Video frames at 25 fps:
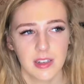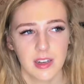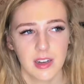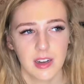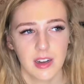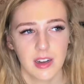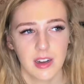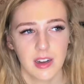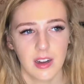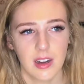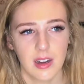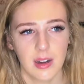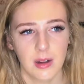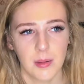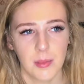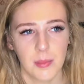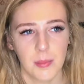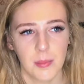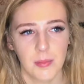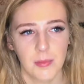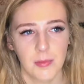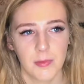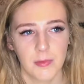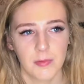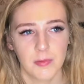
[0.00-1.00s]

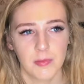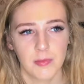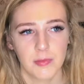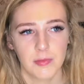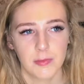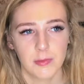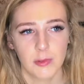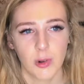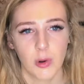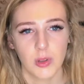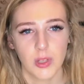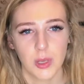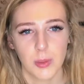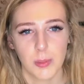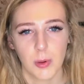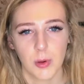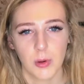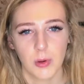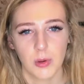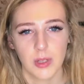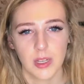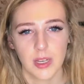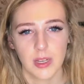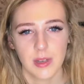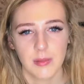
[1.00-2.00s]

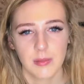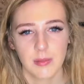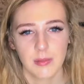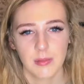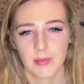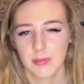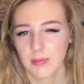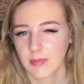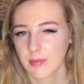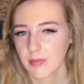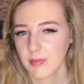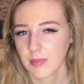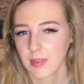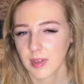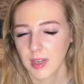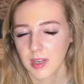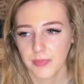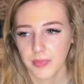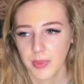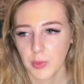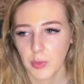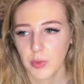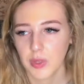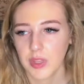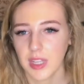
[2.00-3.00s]
roly-poly
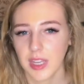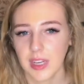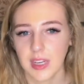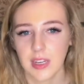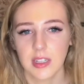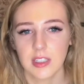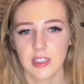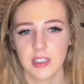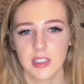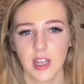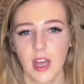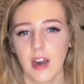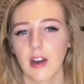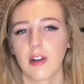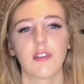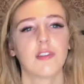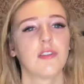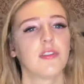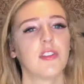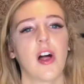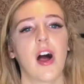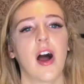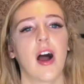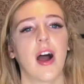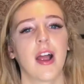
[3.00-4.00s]
with like a subtle
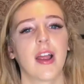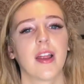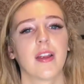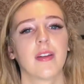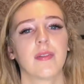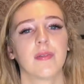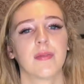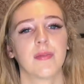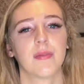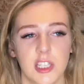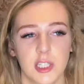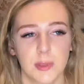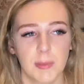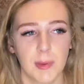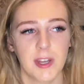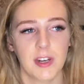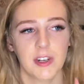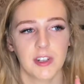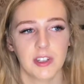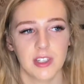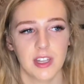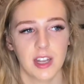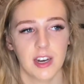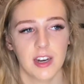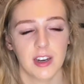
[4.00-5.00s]
fly. The
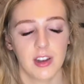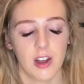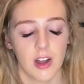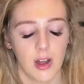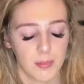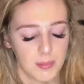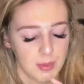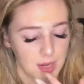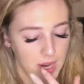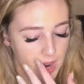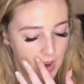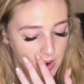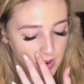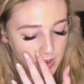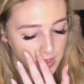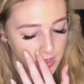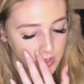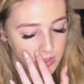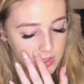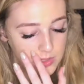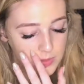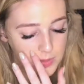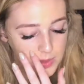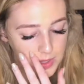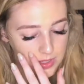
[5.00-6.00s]
spiders kind of calmed down. It
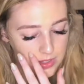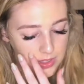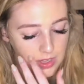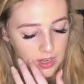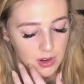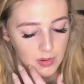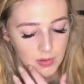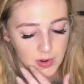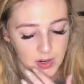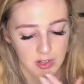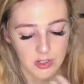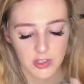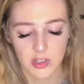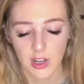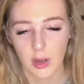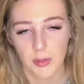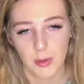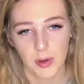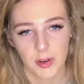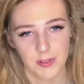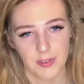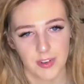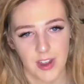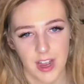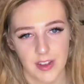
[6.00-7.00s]
used to be a thing where you saw
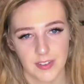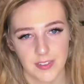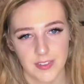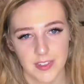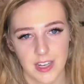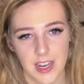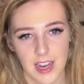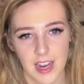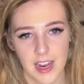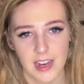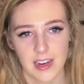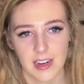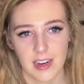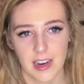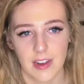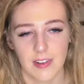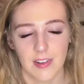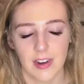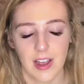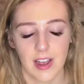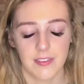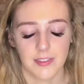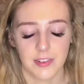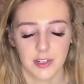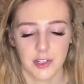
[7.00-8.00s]
about 5 a day and I'd
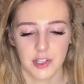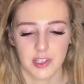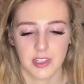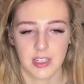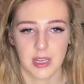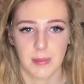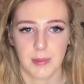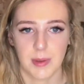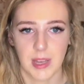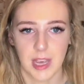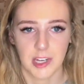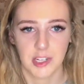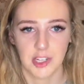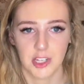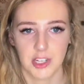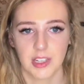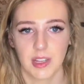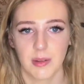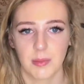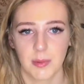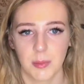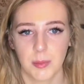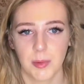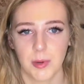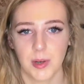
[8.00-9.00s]
have to just keep catching
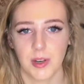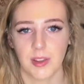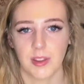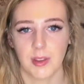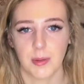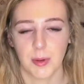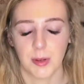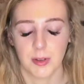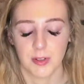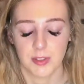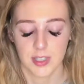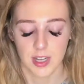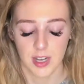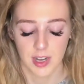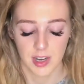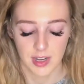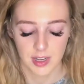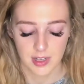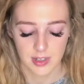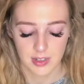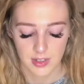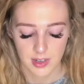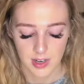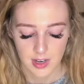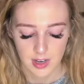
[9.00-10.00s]
them and putting them
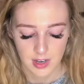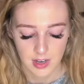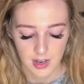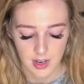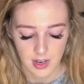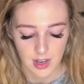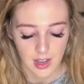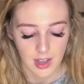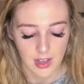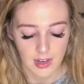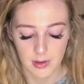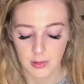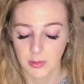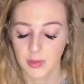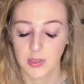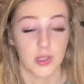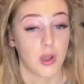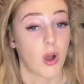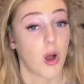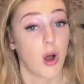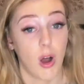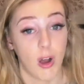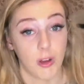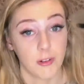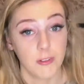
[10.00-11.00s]
outside. And it was
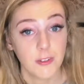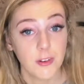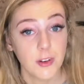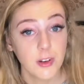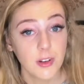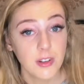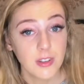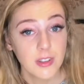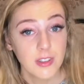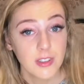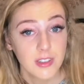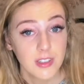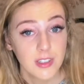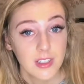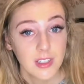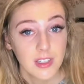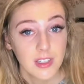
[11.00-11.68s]
awful.